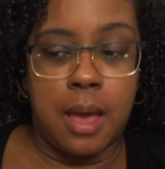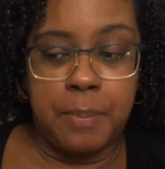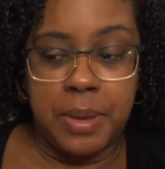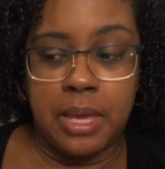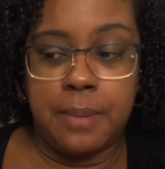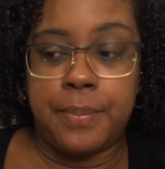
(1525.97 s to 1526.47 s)

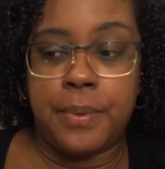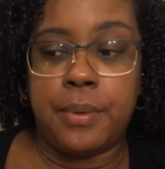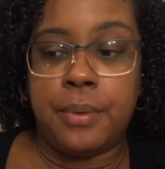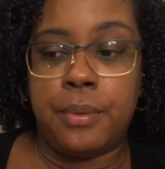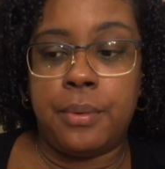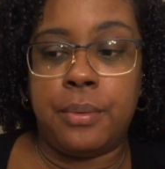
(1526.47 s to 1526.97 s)

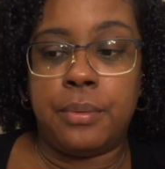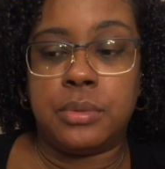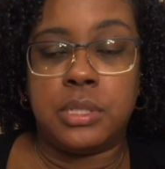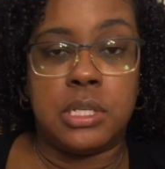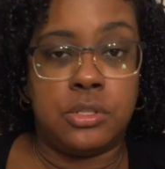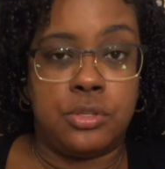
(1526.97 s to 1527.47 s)
People
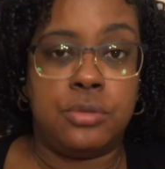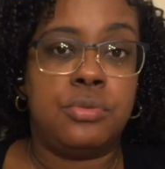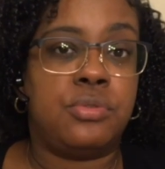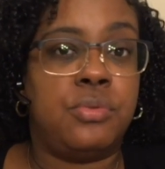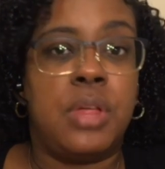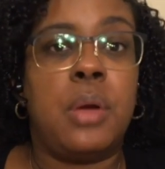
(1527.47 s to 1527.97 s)
can
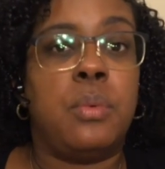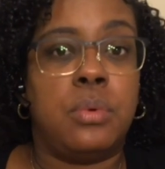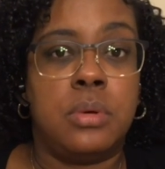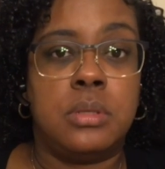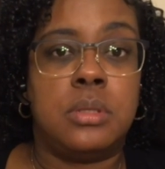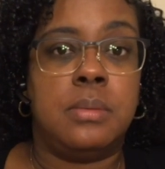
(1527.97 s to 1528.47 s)
choose who they
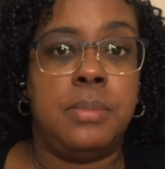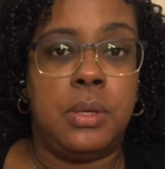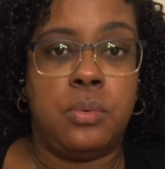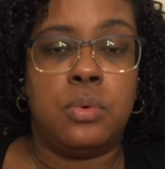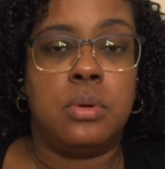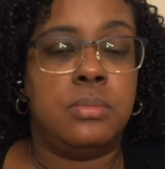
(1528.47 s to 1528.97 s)
want to be
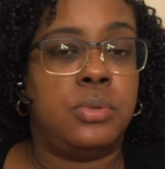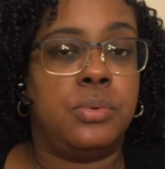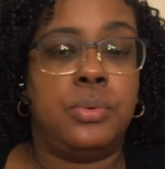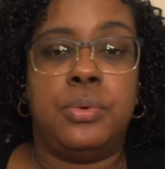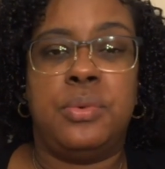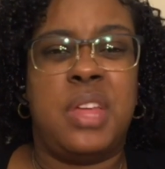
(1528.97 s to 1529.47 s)
warm to
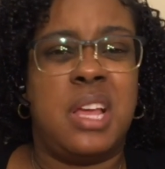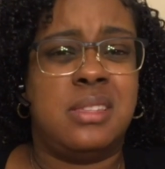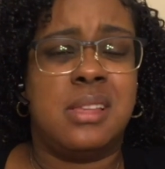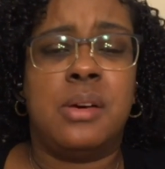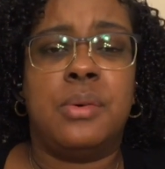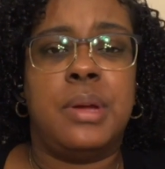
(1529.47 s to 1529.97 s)
and who they
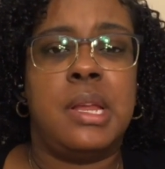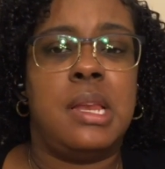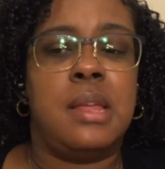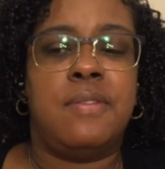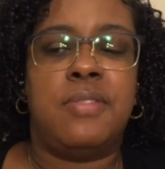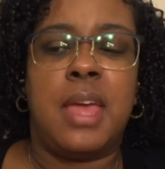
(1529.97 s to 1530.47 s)
don't.
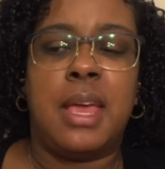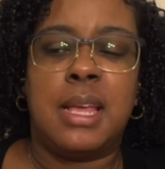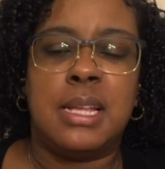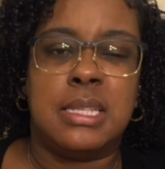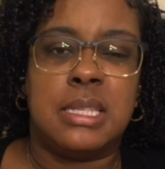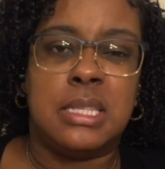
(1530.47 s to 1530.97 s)
And if they
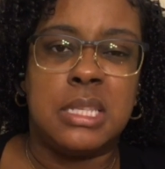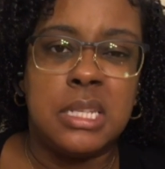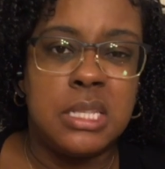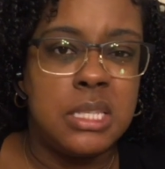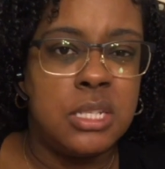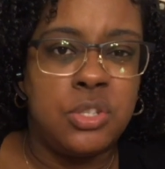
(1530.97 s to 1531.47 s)
can
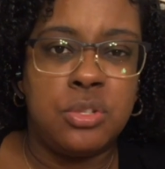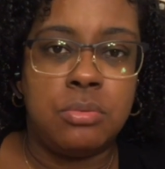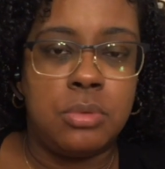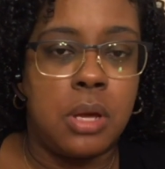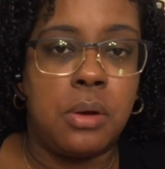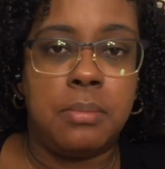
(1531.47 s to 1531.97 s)
sense that you
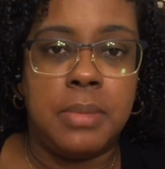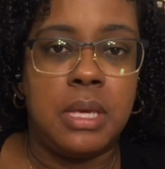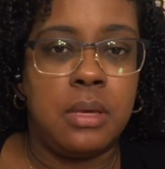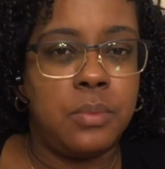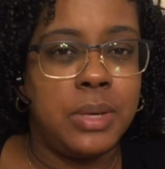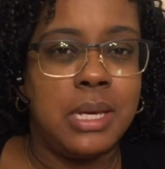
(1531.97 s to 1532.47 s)
don't
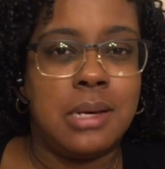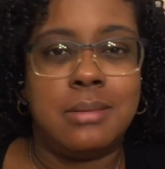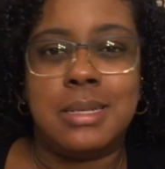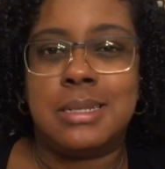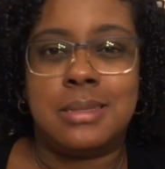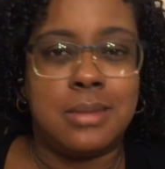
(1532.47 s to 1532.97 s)
mean well,
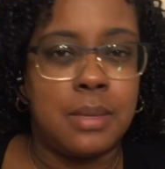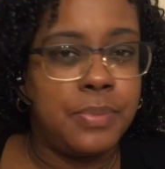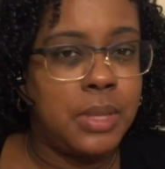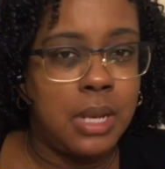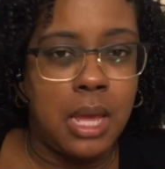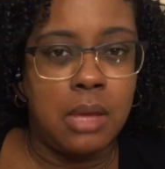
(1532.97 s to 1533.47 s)
that
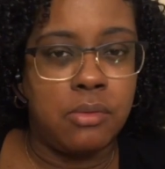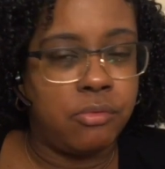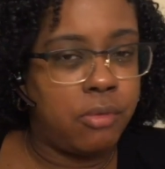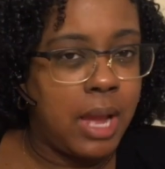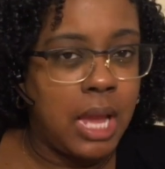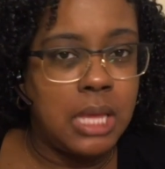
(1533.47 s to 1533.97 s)
something ain't
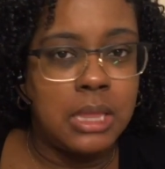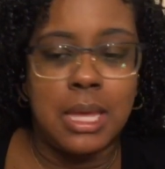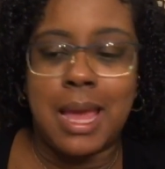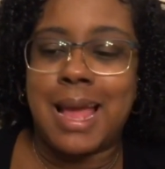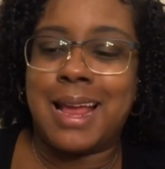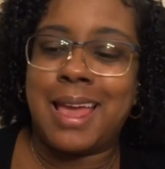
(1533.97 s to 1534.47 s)
right,
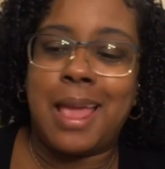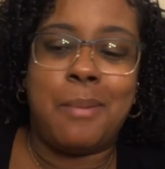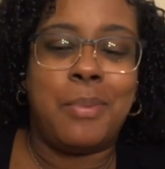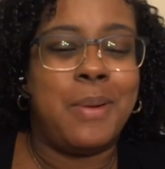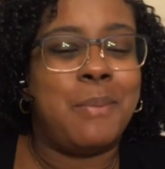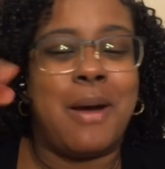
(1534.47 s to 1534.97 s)
that I can't
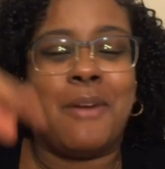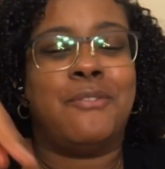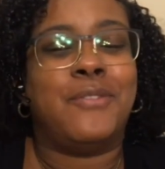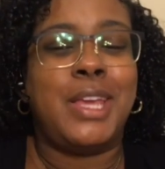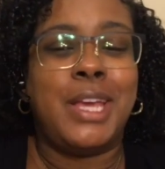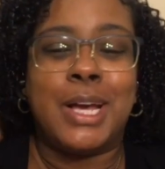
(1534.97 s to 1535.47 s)
put my
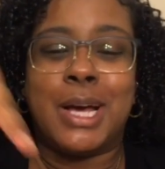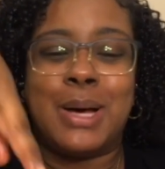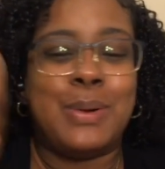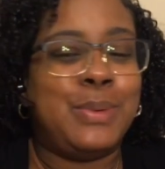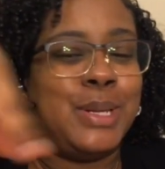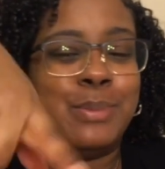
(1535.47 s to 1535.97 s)
finger
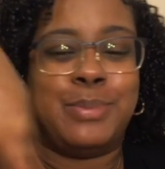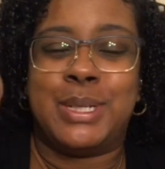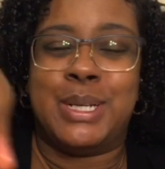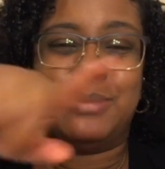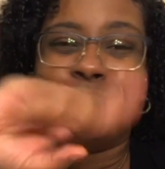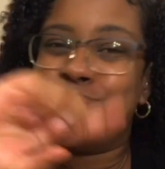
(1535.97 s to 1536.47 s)
on it,
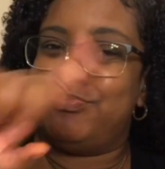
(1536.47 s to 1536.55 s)
but